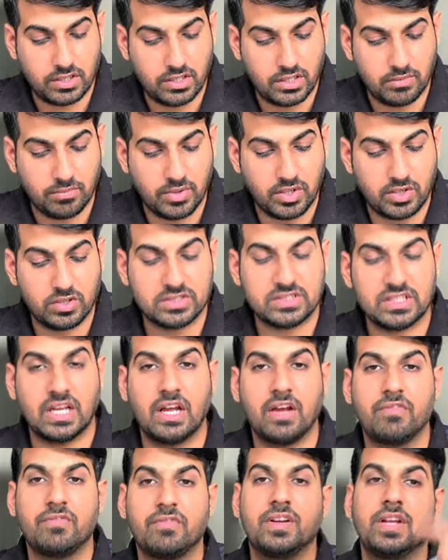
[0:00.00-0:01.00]
because
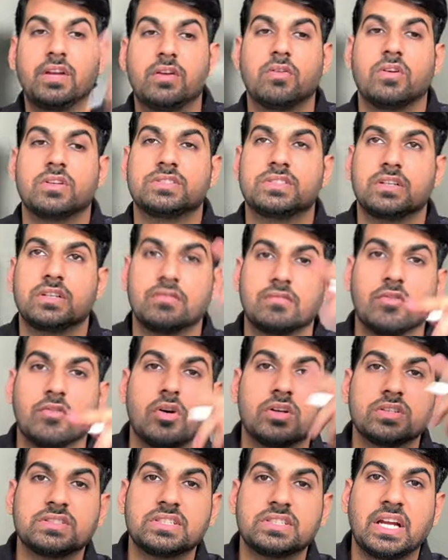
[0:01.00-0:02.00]
fd
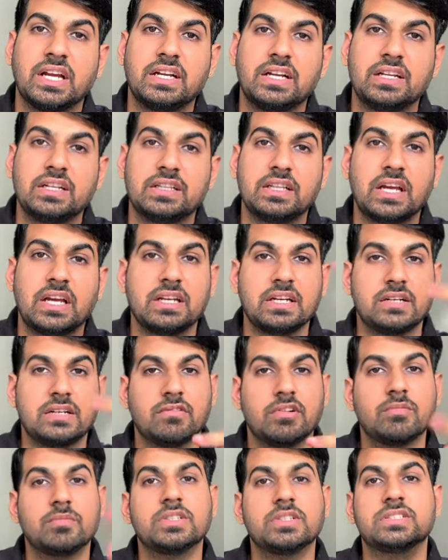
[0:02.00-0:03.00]
cos 90, then it
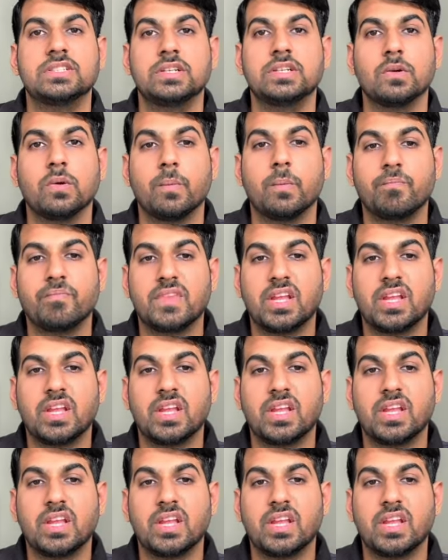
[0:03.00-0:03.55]
will be 0.